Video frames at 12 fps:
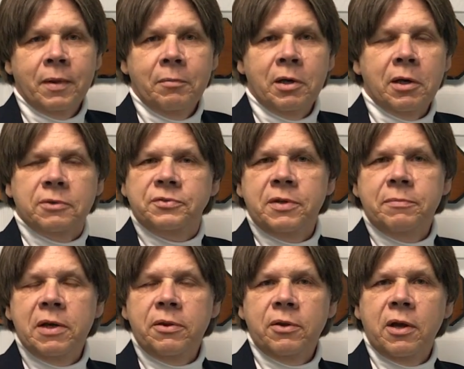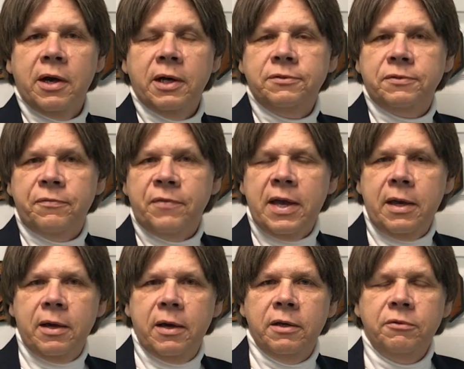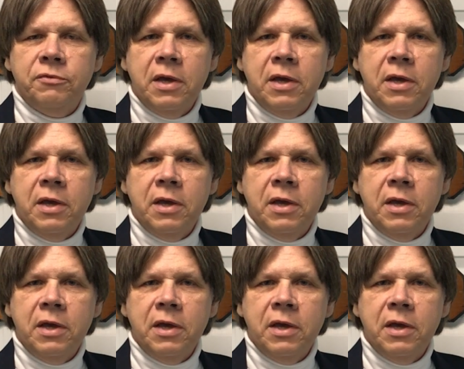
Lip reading: Because them other gods, the fake gods,